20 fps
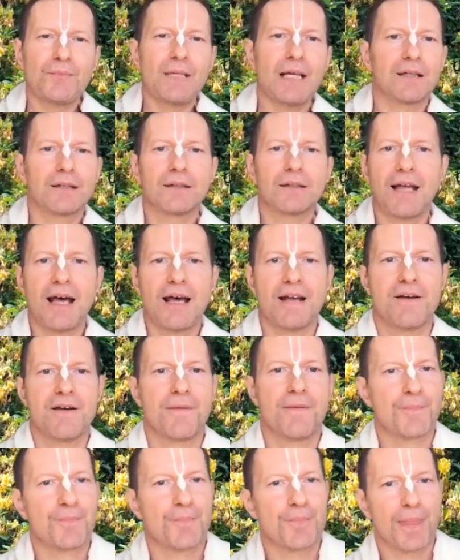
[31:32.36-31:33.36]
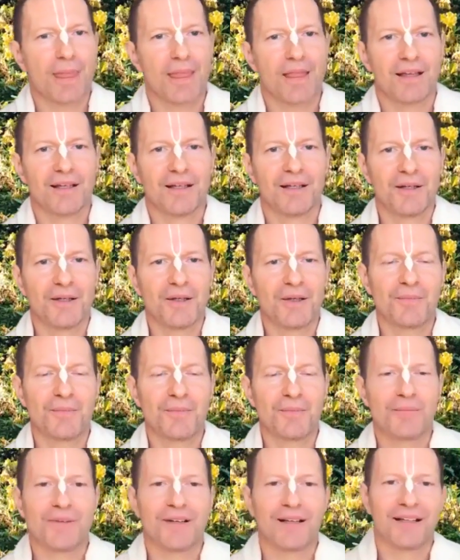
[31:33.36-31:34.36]
Then,
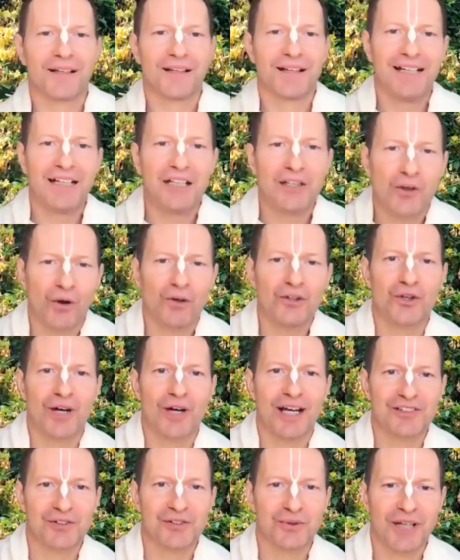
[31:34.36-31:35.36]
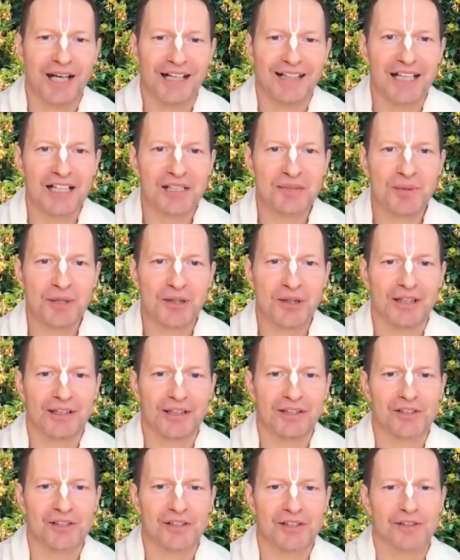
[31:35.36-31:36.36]
in contrast to that
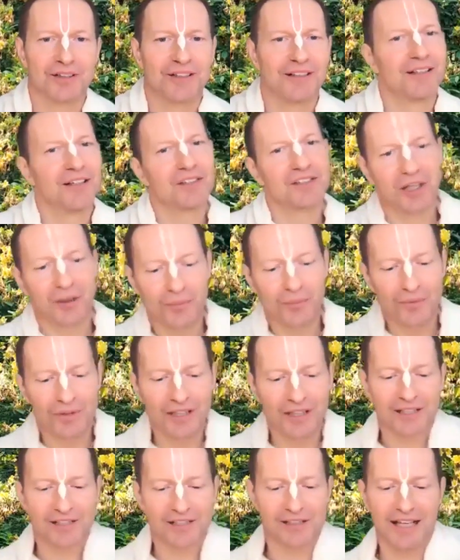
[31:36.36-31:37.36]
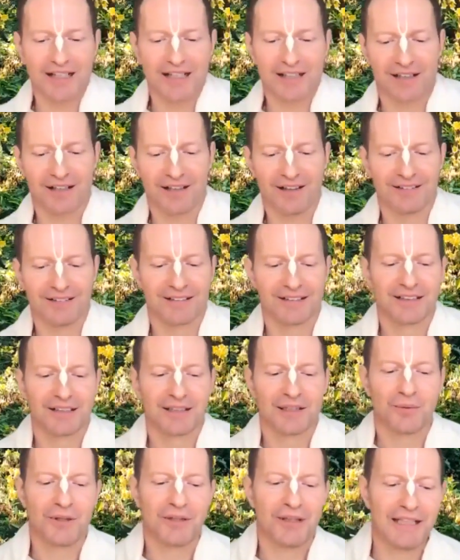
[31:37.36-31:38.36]
experience, some years later,
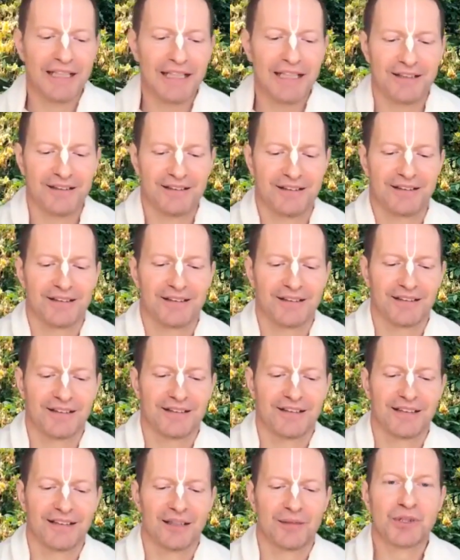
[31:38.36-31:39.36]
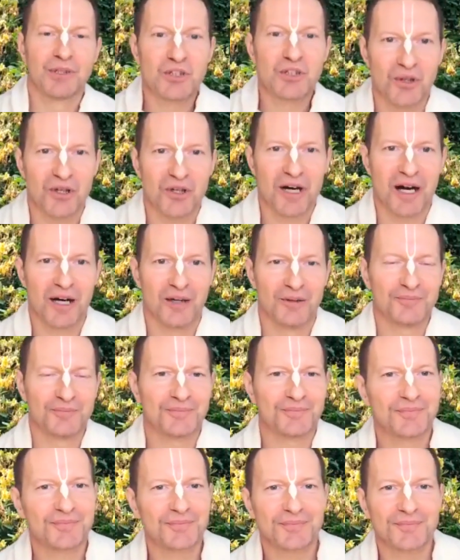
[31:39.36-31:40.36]
we're in Mathura.
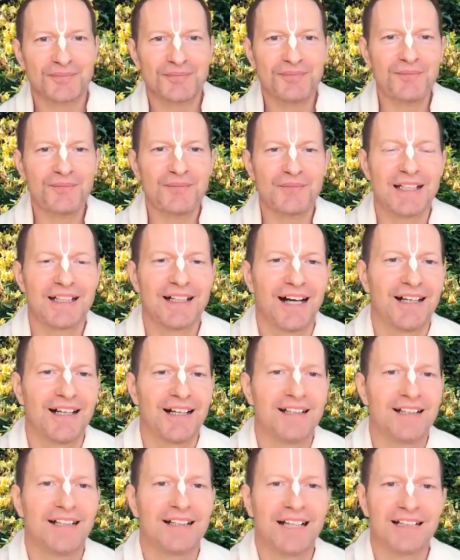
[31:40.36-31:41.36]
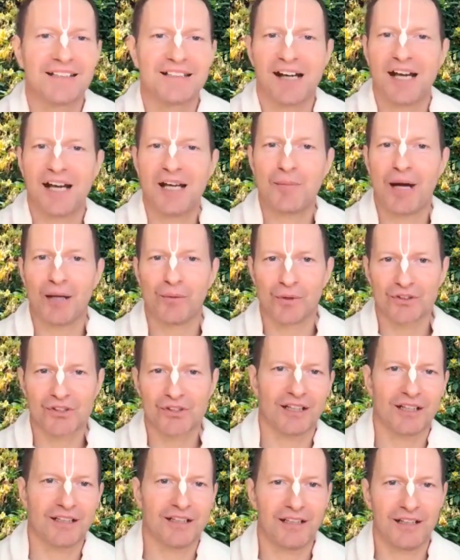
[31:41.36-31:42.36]
And at that time, I was
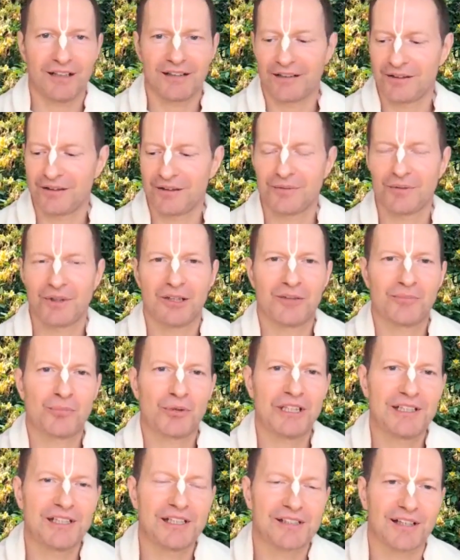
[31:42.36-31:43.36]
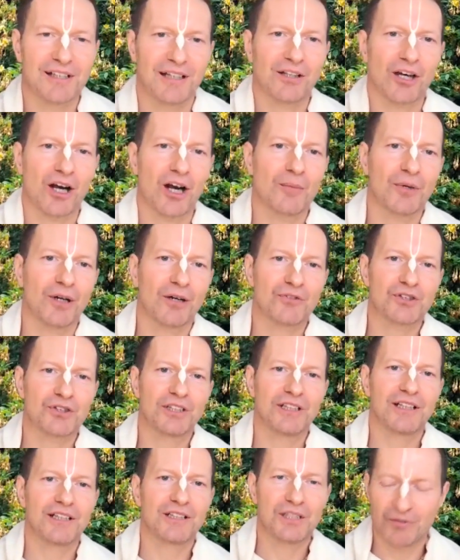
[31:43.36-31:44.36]
studying the Preeti Sandarbha of
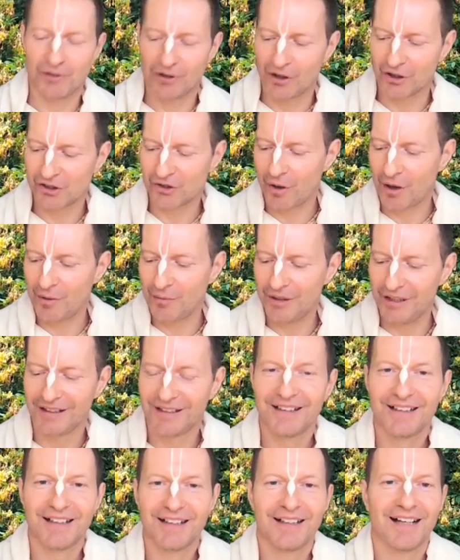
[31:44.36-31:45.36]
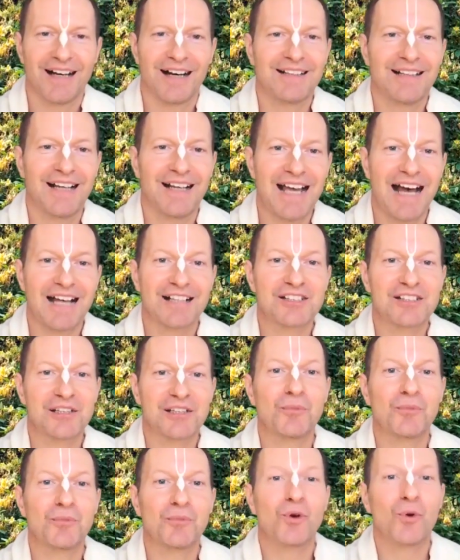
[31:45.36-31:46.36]
Srila Jiva Goswami, and I had
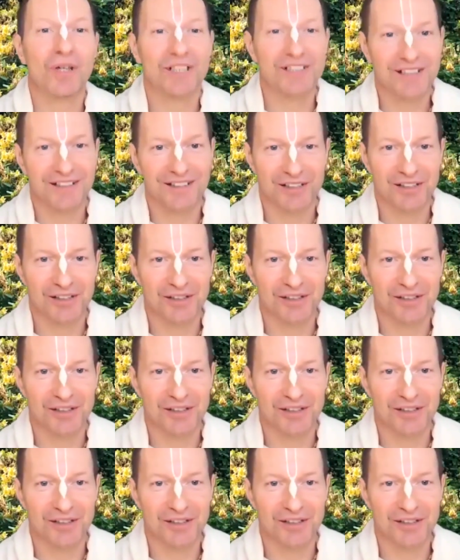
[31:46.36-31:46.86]
some questions